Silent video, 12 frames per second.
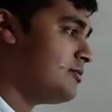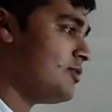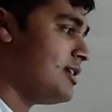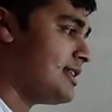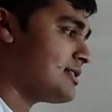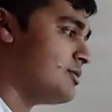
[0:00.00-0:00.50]

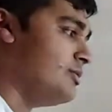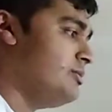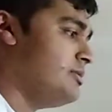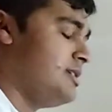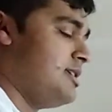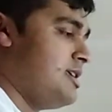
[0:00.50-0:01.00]
Right, that's cool.